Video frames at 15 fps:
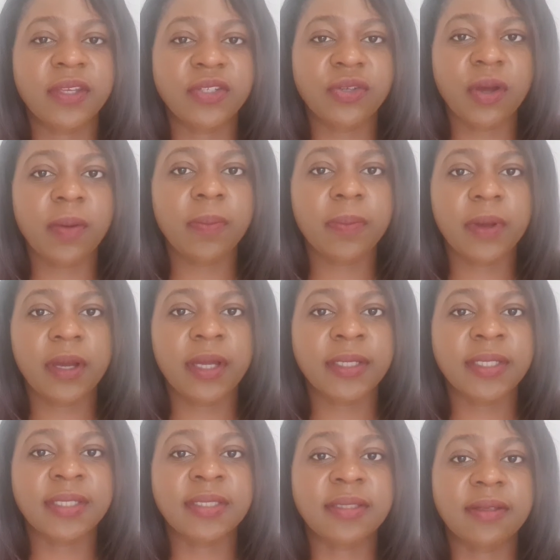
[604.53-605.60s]
the top
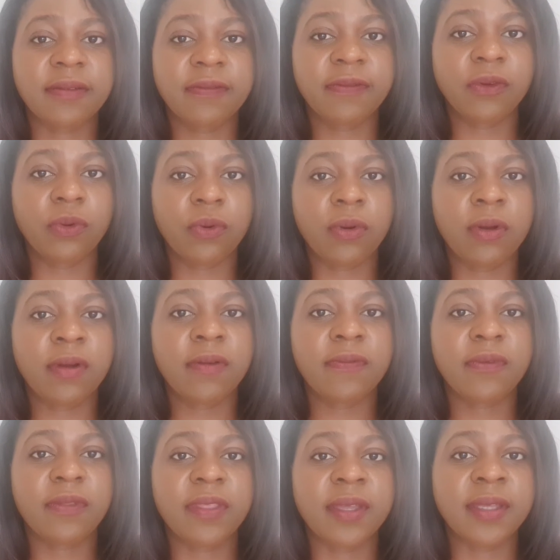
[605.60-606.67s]
part is the floor
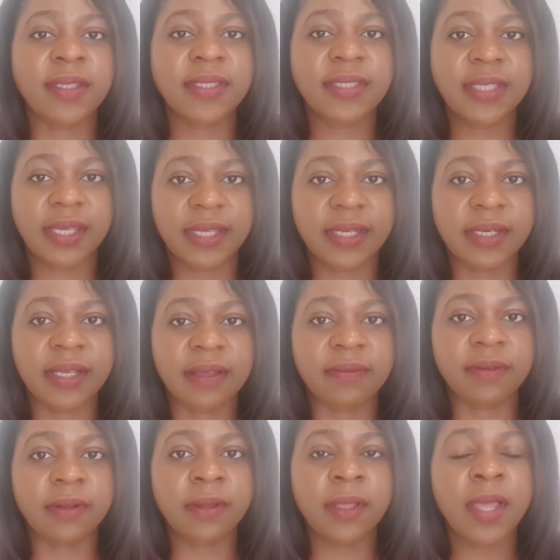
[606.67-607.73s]
for the second
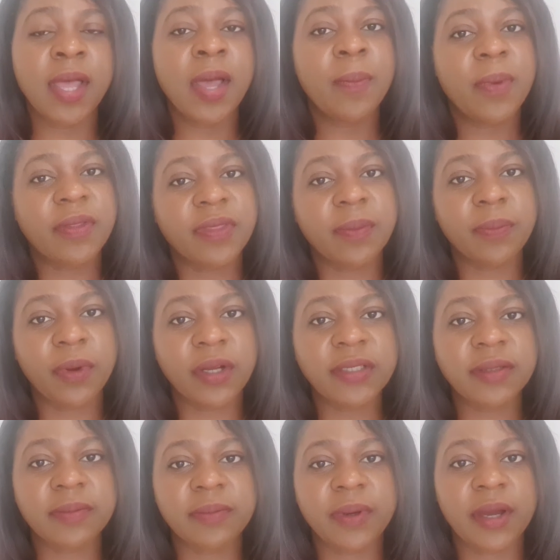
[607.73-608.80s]
level, but the
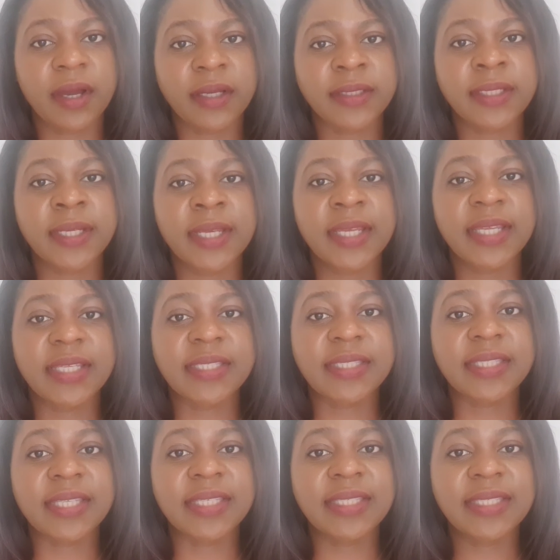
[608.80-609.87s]
bottom part is
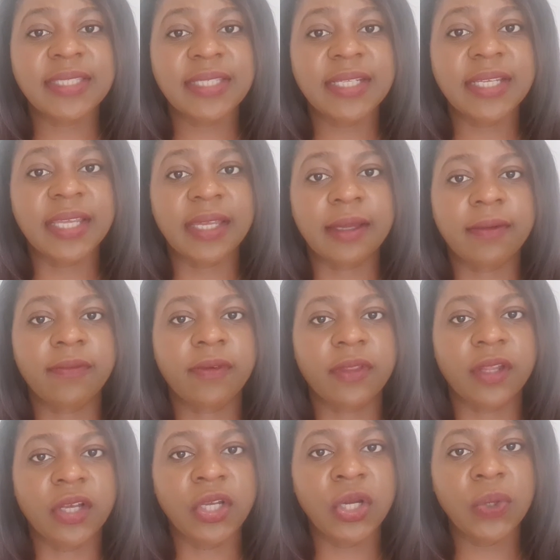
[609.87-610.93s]
the ceiling for
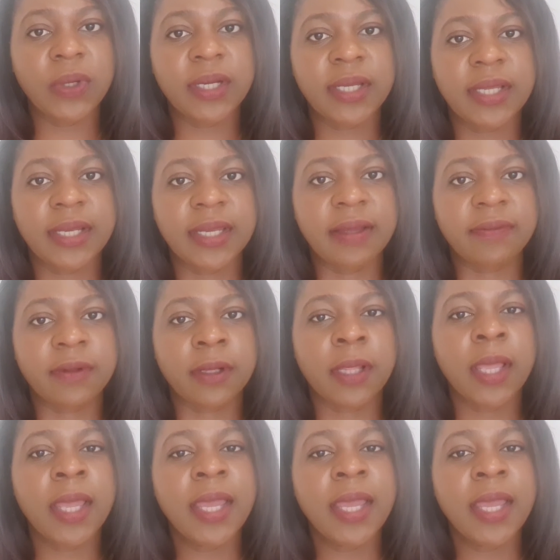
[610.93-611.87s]
the lower level.